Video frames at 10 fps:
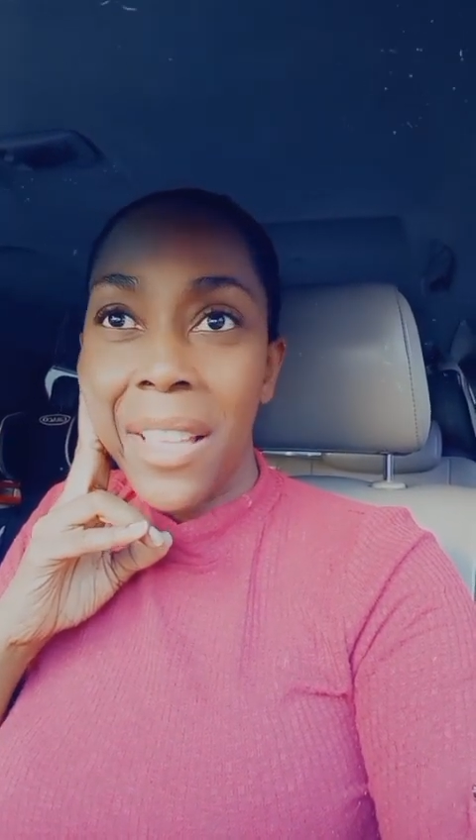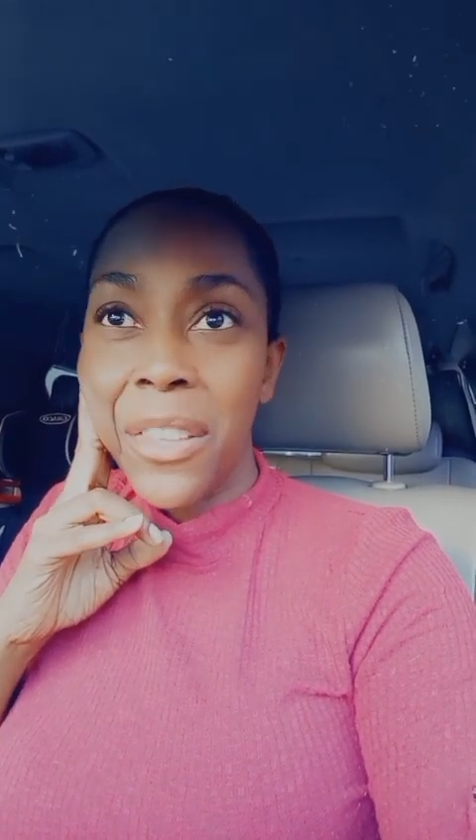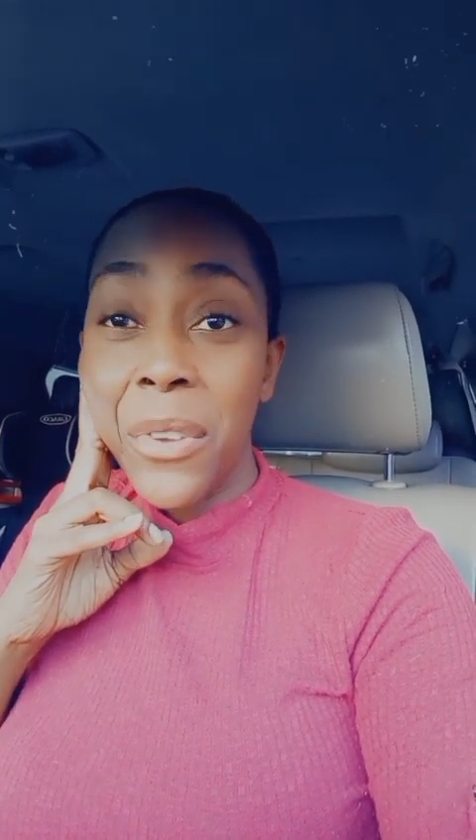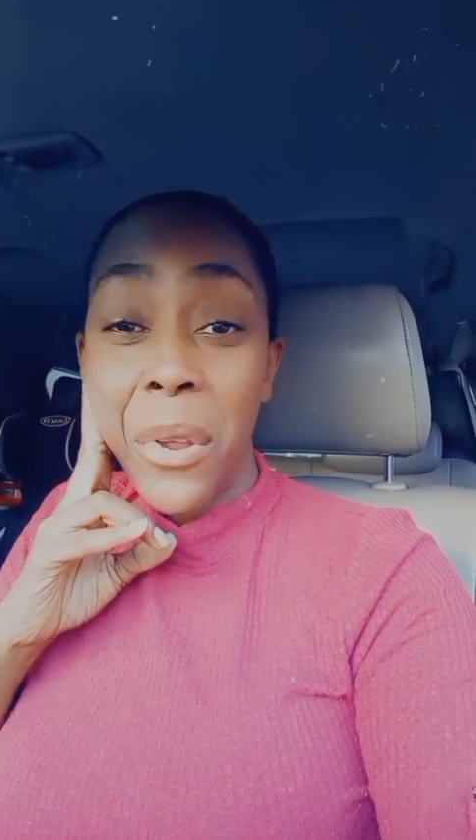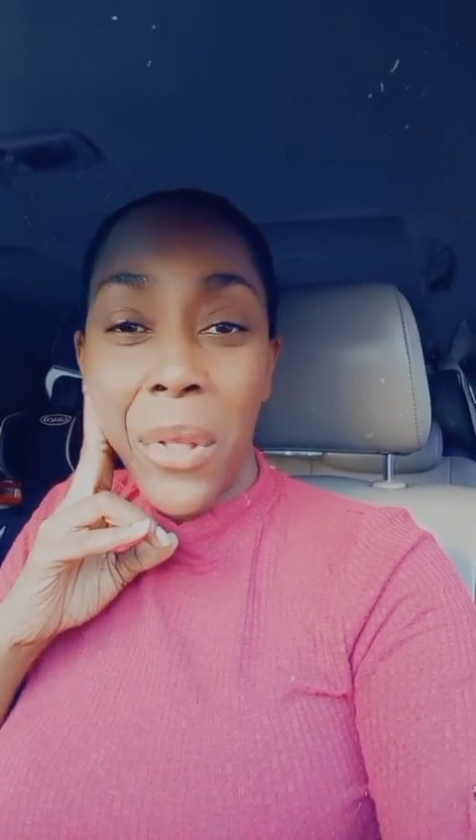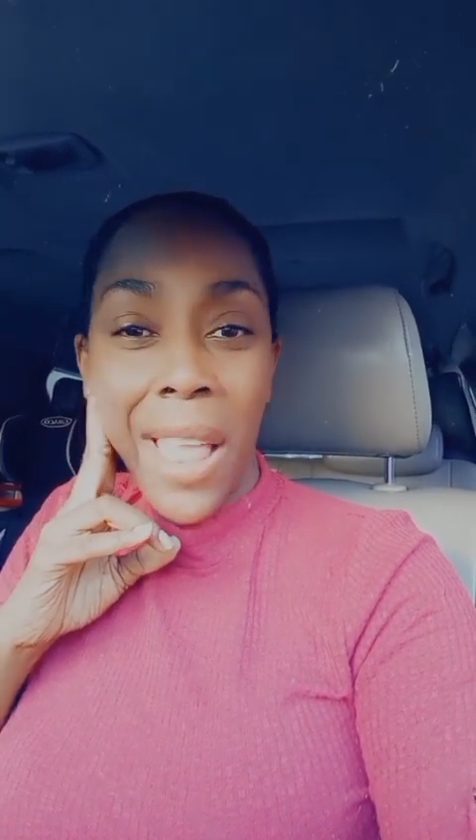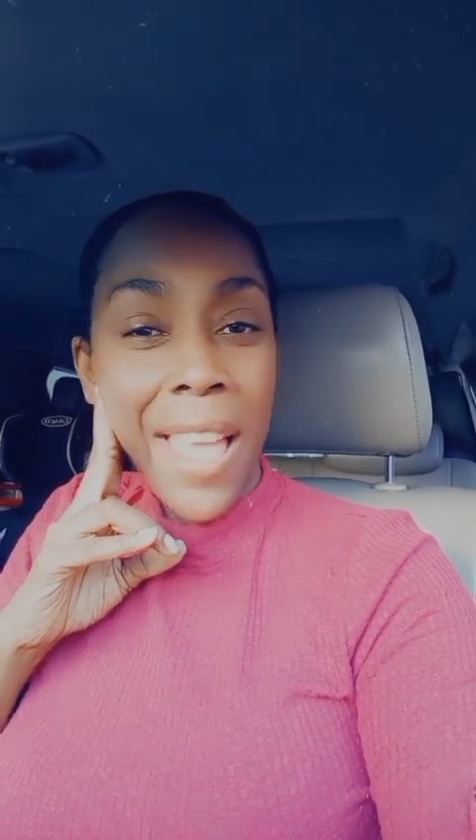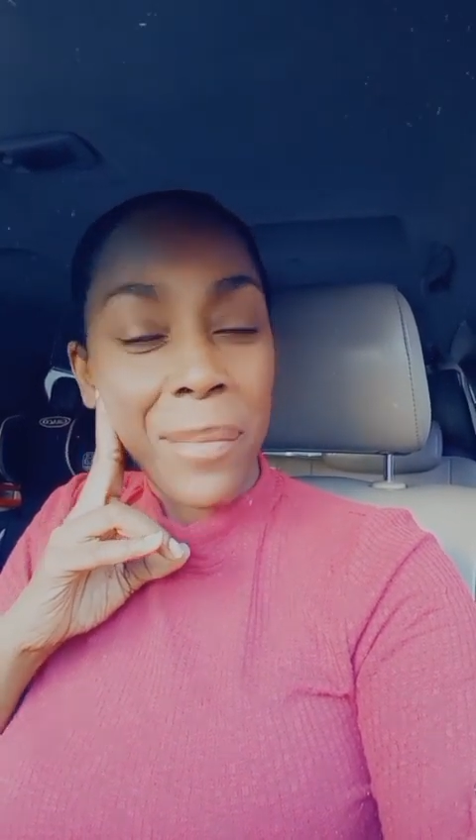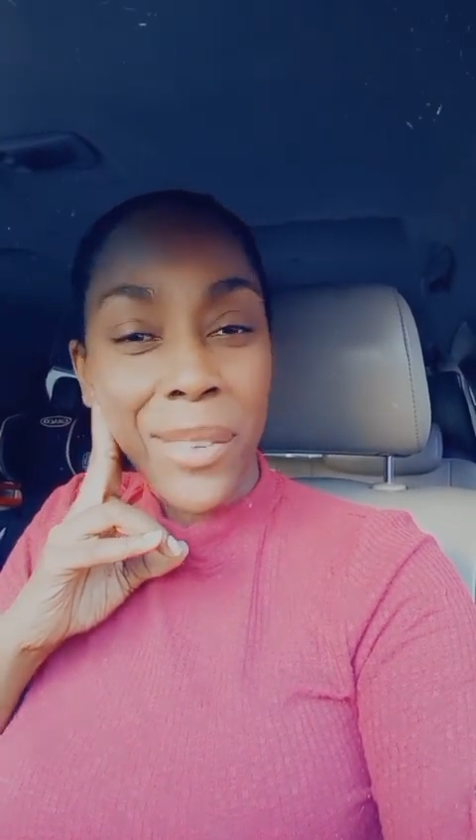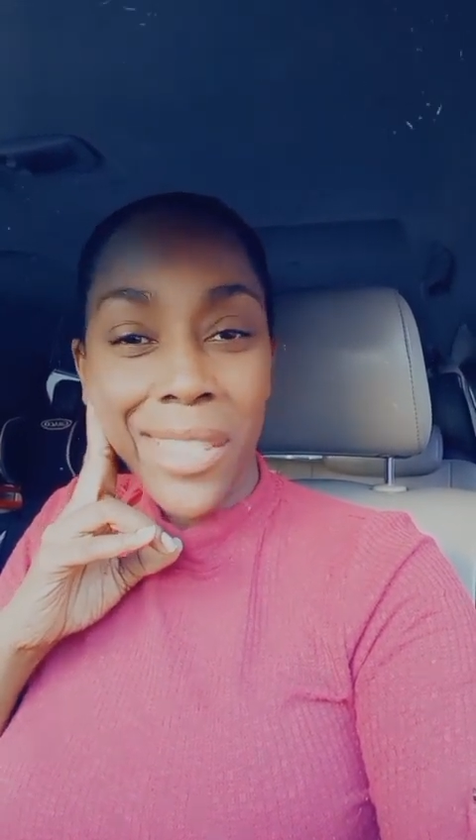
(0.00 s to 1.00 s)
Good old
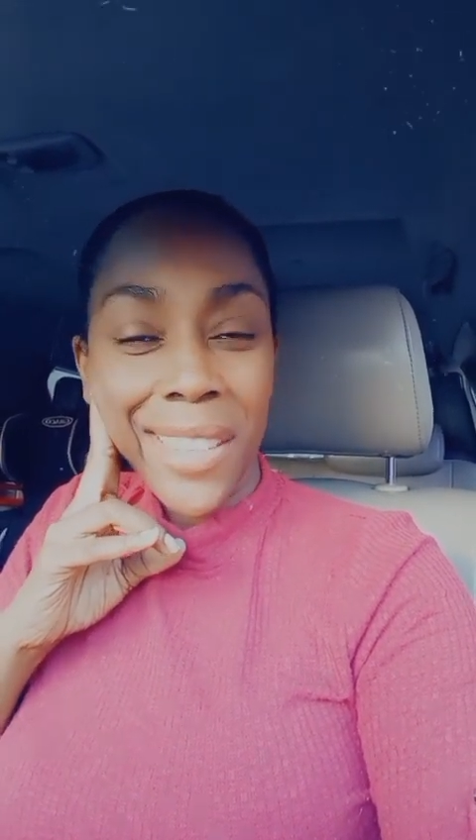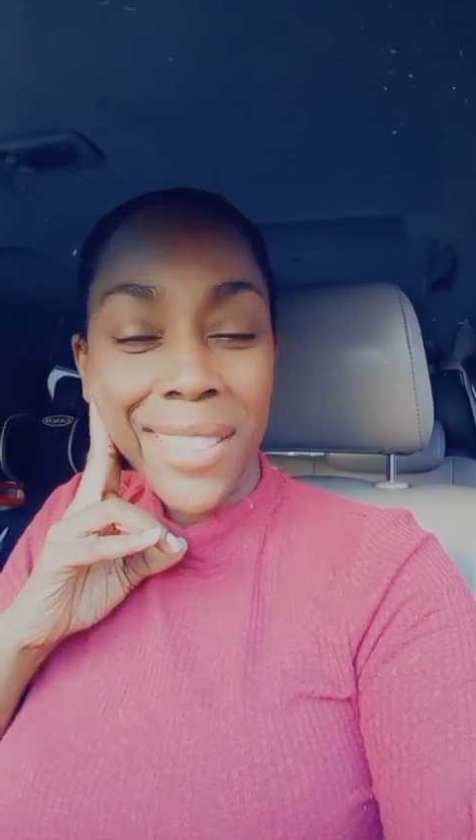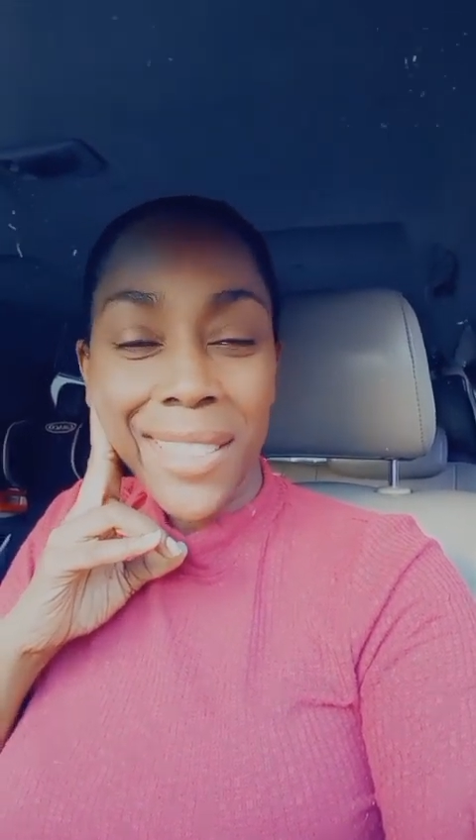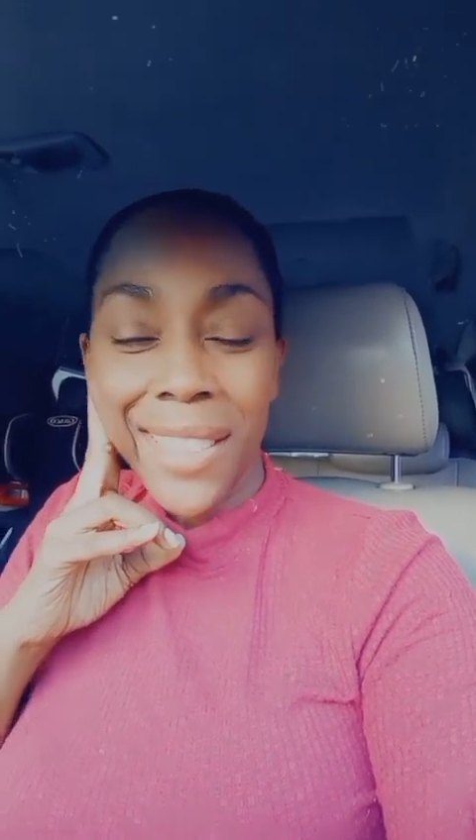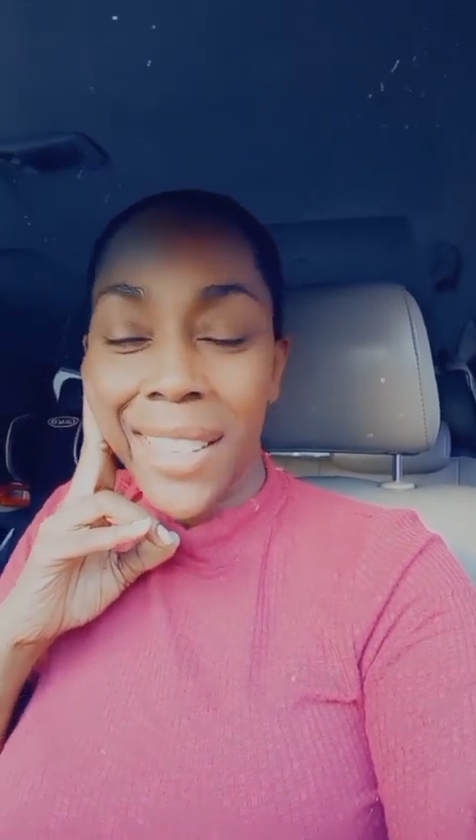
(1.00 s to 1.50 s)
Hampton.